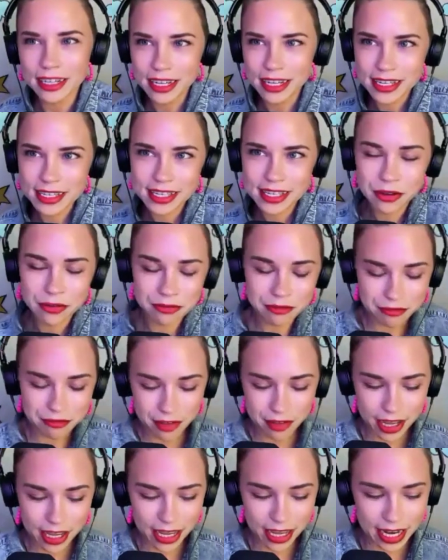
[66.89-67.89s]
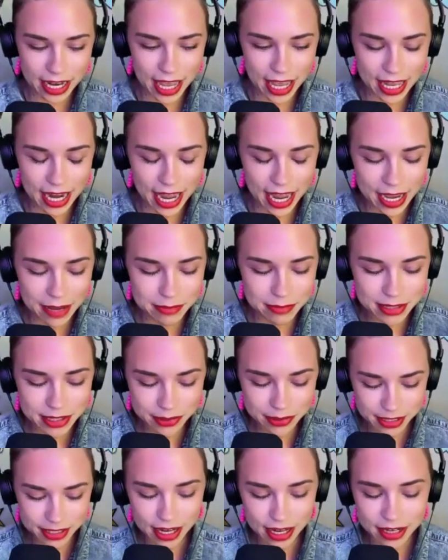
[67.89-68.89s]
his own fun, and I am so
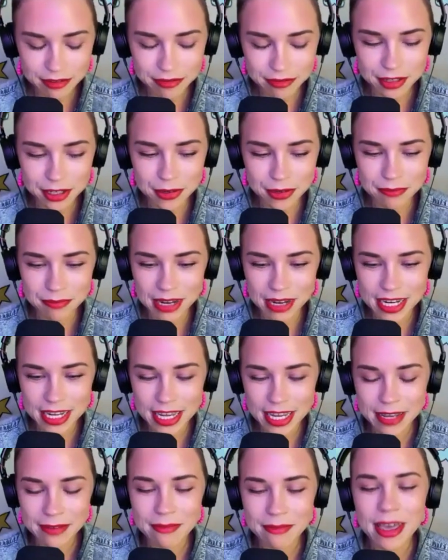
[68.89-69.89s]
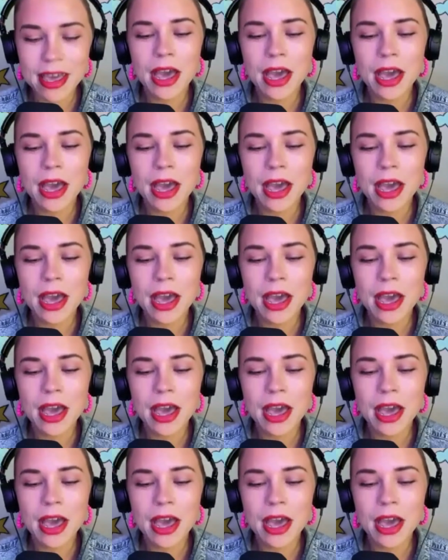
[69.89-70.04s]
excited for you to meet him.